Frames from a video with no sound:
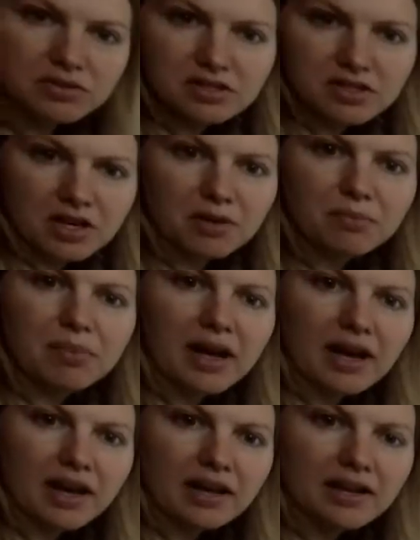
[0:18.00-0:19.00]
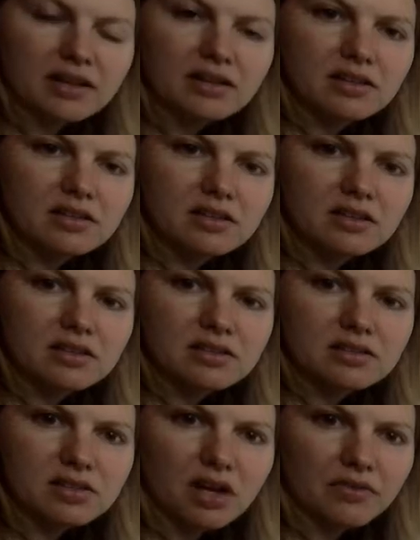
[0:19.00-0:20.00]
start by
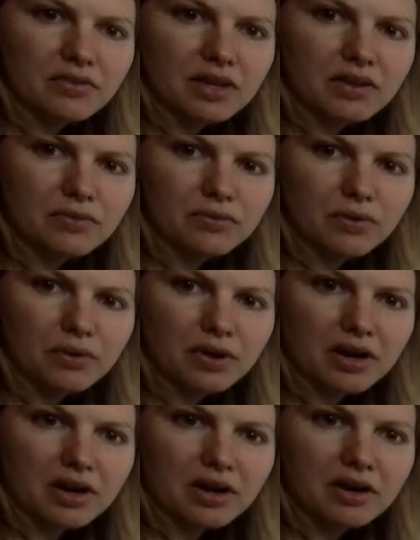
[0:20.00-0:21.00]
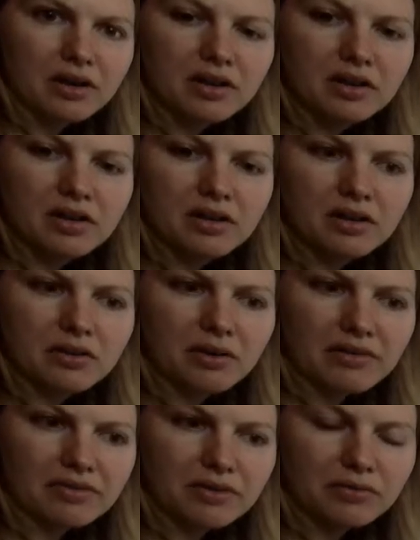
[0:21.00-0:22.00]
solving for
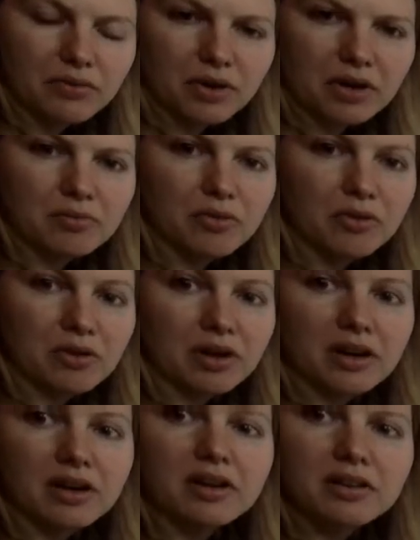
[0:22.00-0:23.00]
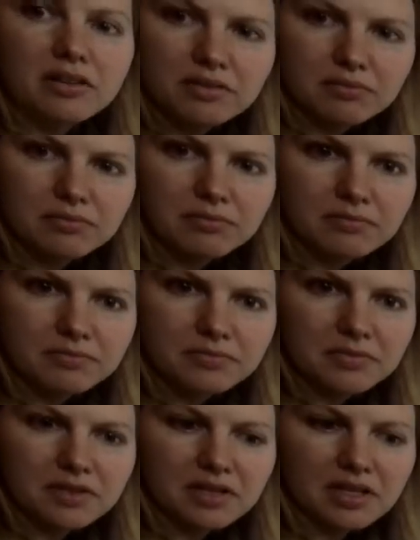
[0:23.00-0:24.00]
graphing form or
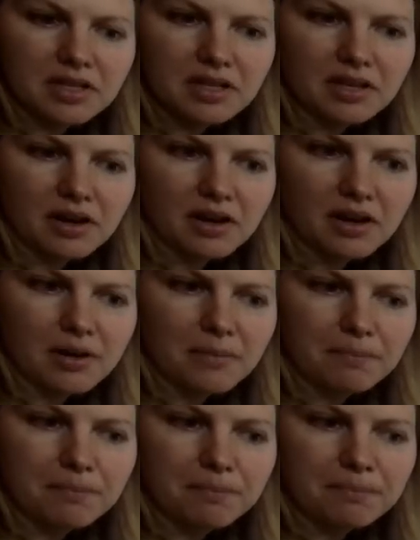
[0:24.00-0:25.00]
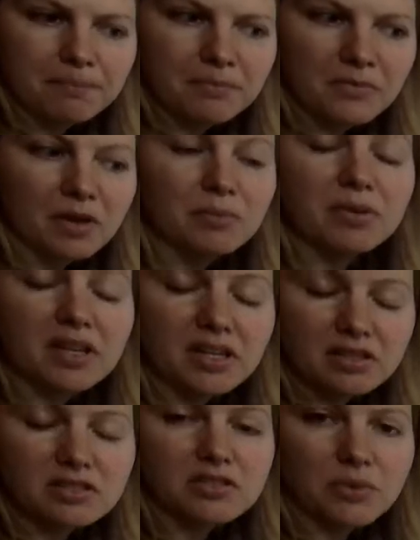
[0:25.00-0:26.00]
the
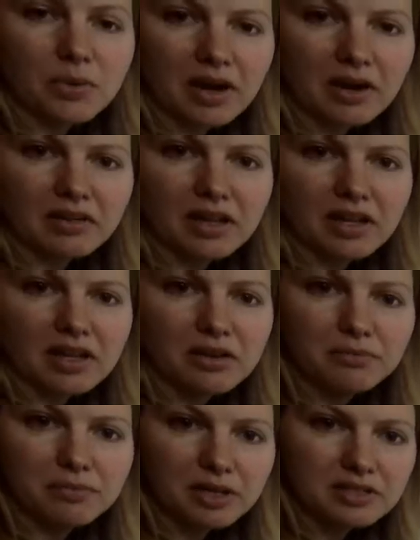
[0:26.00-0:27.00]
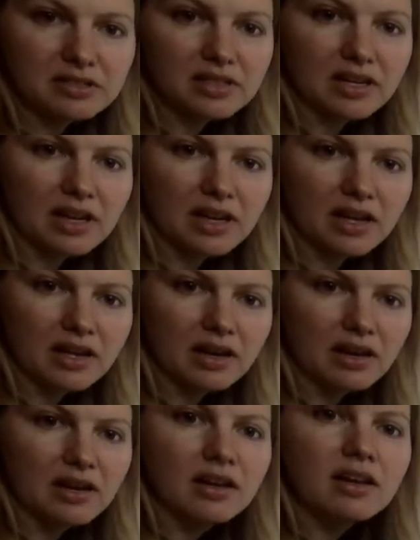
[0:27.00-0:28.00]
completing the square like you did
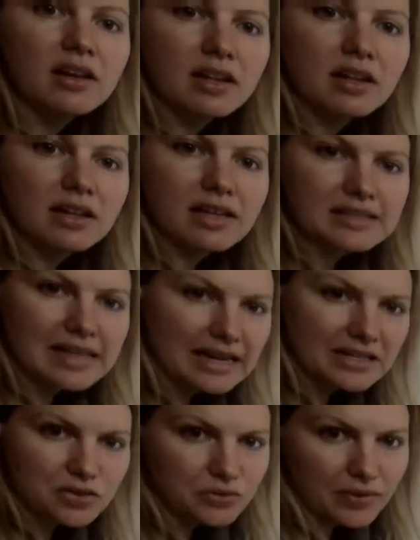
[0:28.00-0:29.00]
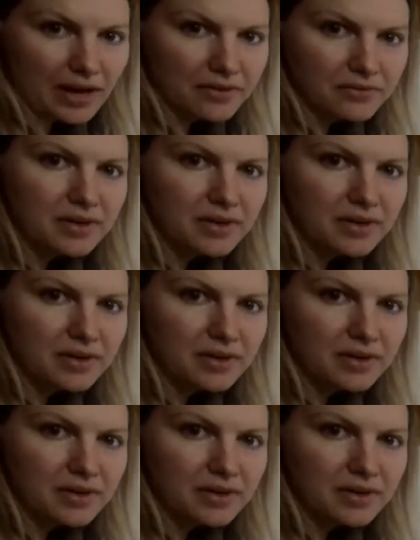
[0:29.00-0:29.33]
in lesson 825.